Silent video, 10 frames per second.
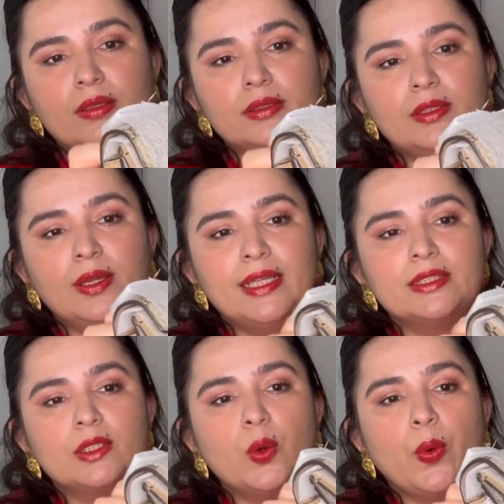So
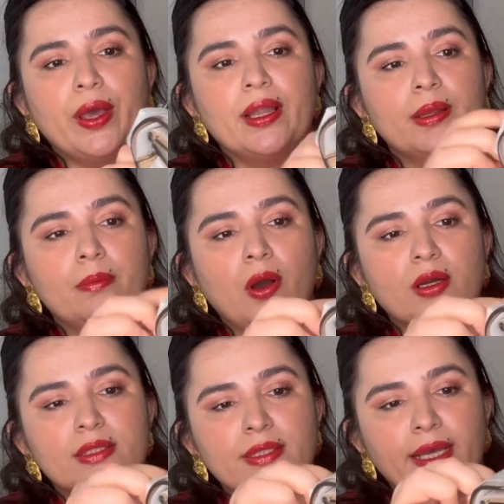let's go and
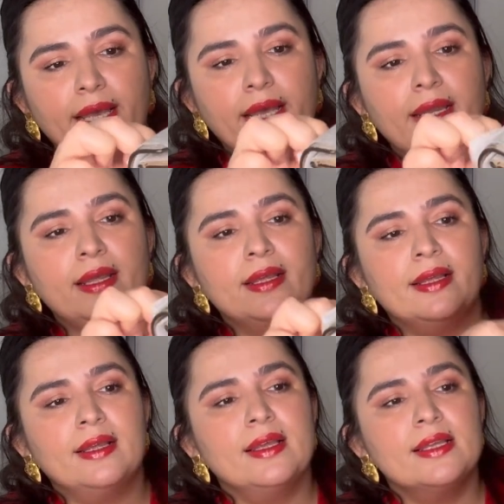unbox it.
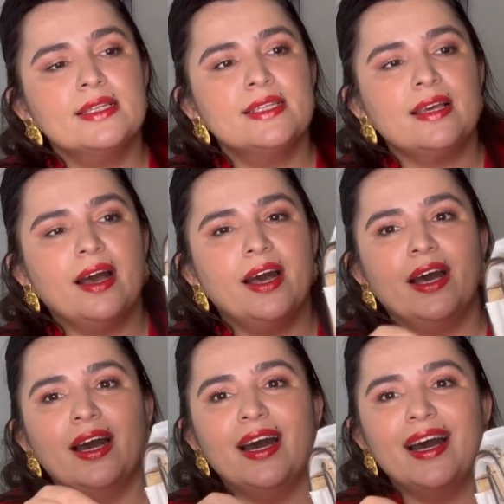
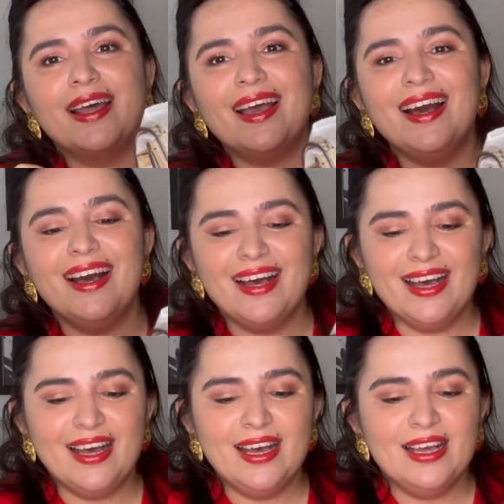Ta-da!
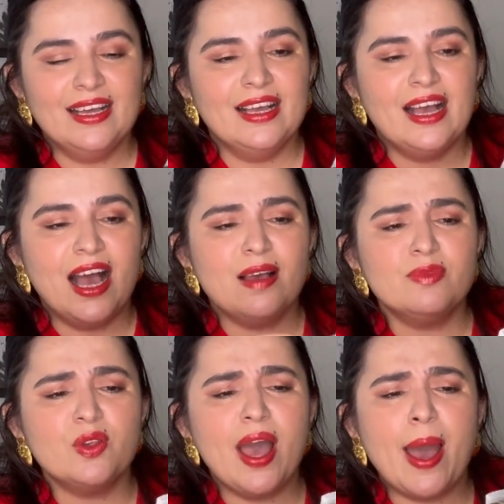I'm
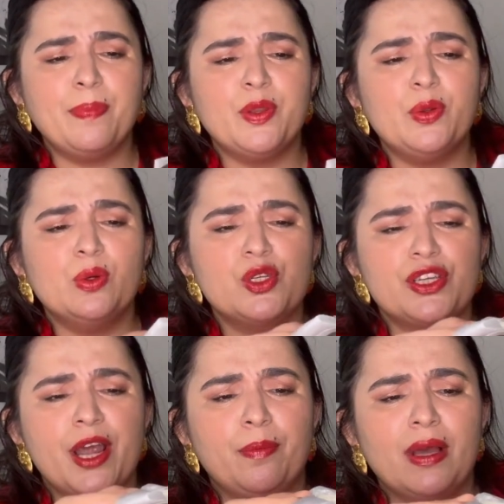so happy to
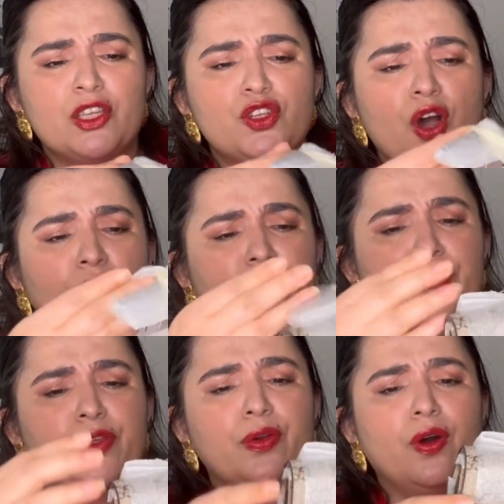share my joy
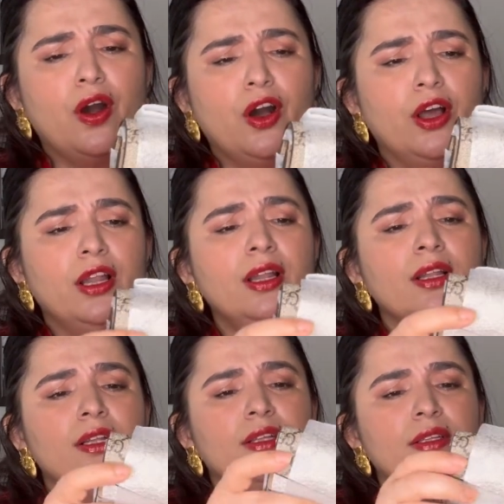with you all,
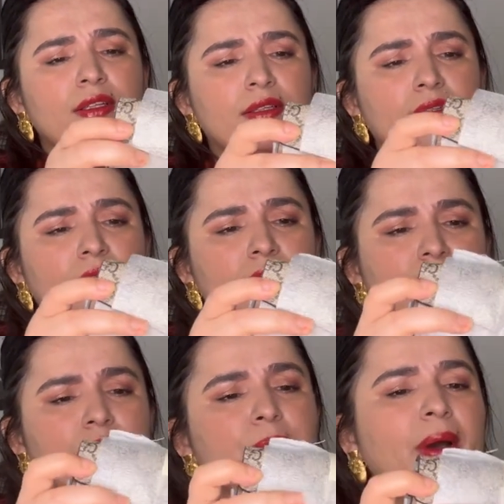
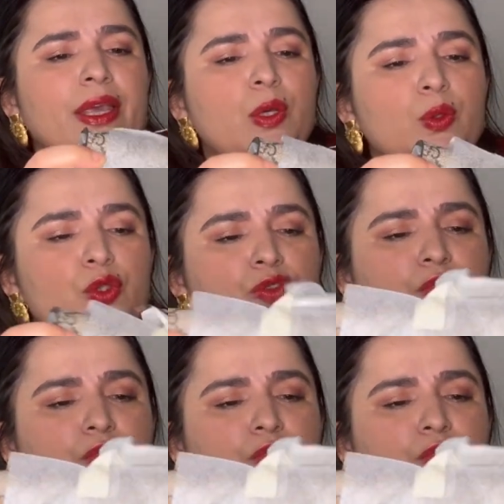with my YouTube